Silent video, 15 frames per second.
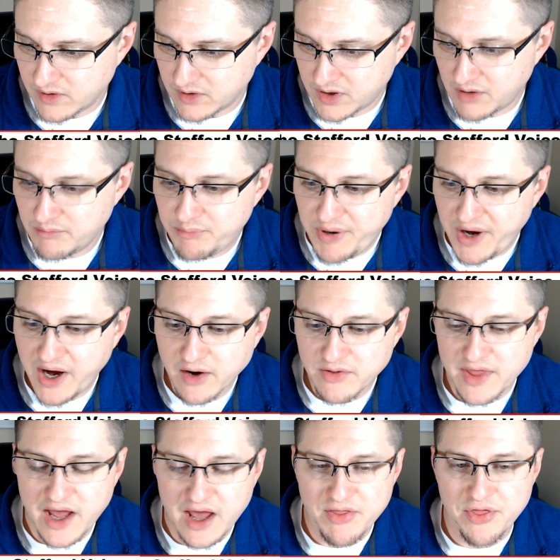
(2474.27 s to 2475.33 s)
compare
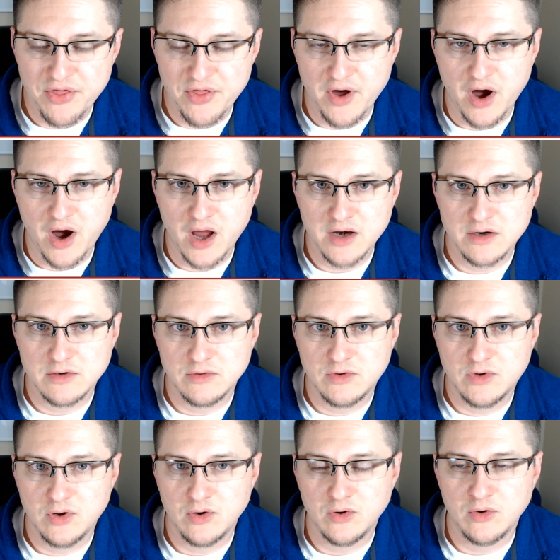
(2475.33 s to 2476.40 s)
that thought
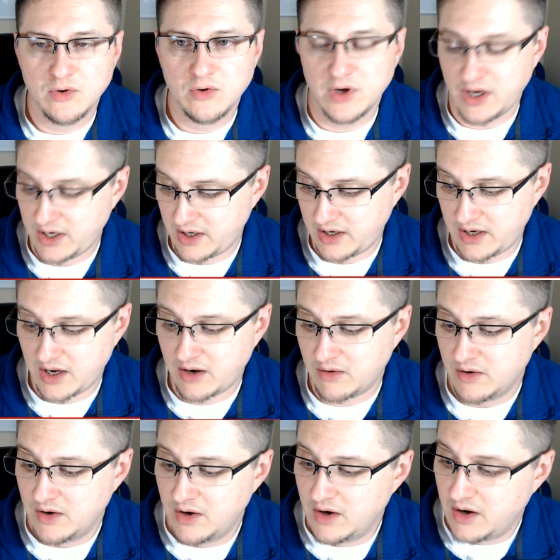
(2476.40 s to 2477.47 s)
to...
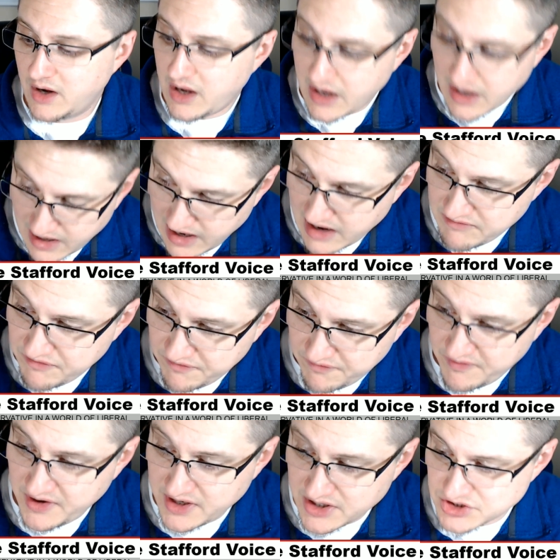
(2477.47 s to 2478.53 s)
now, I
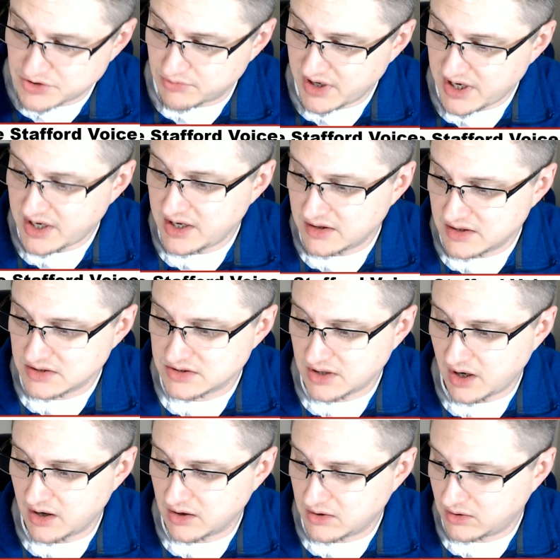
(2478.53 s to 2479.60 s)
finished reading this
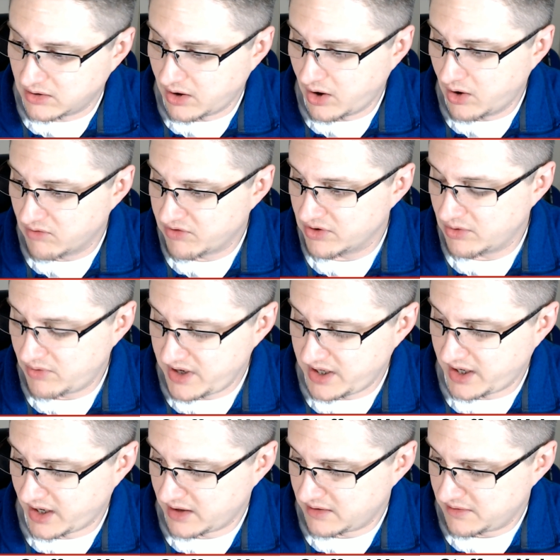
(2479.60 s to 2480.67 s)
article over the
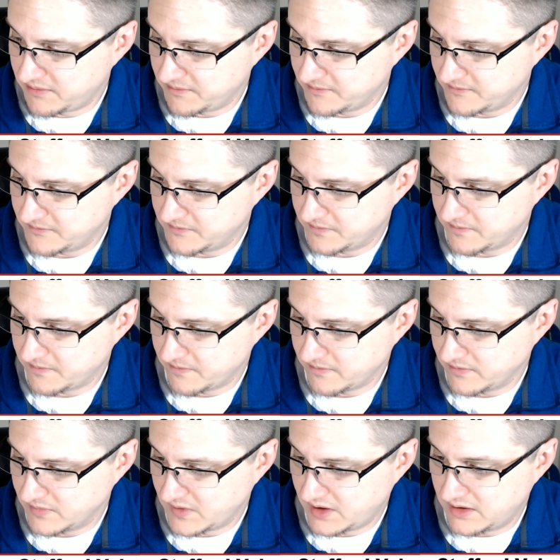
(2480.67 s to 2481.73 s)
weekend.
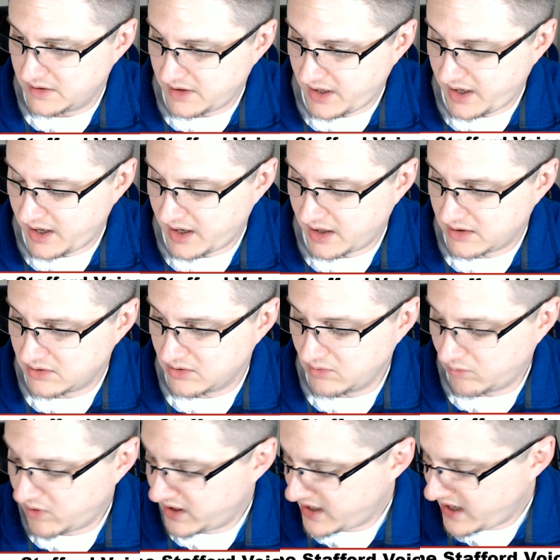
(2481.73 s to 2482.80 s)
And
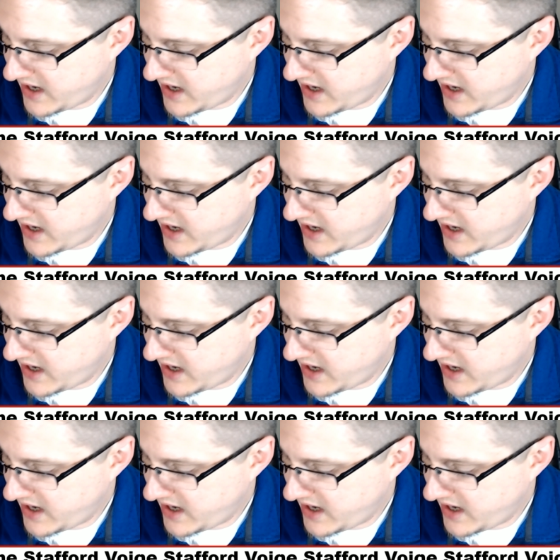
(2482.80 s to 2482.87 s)
what